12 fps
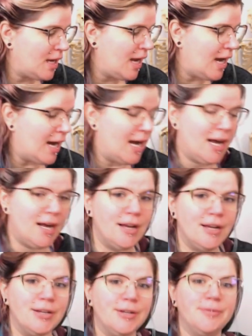
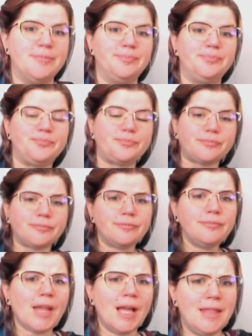
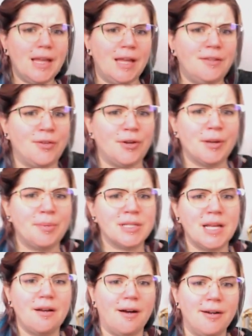They had
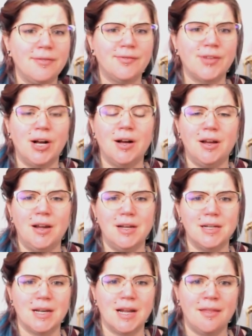30% off
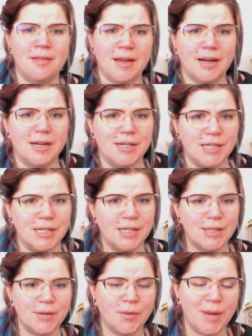on their
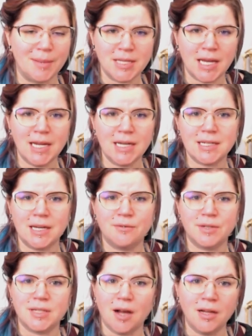website. It
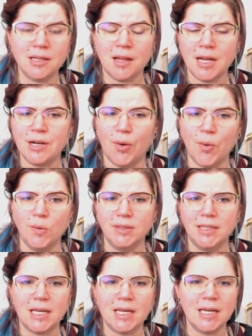was online
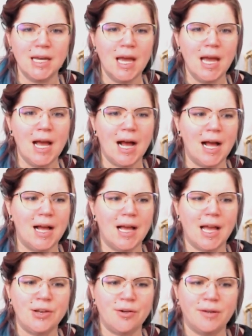only.
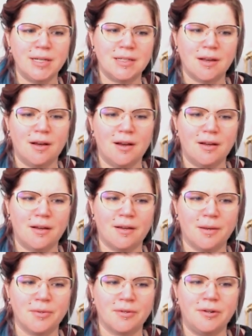I know I saw a
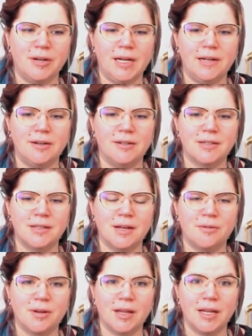couple of creators
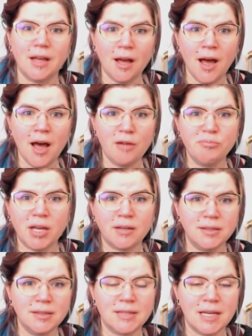that were like,
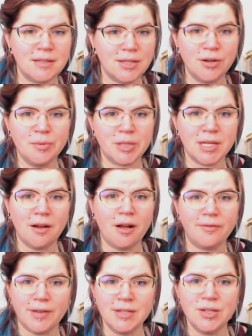Michaels has 30%
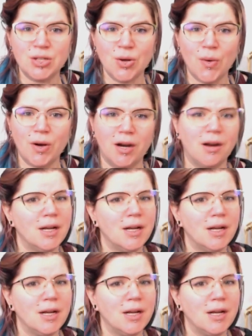off in store.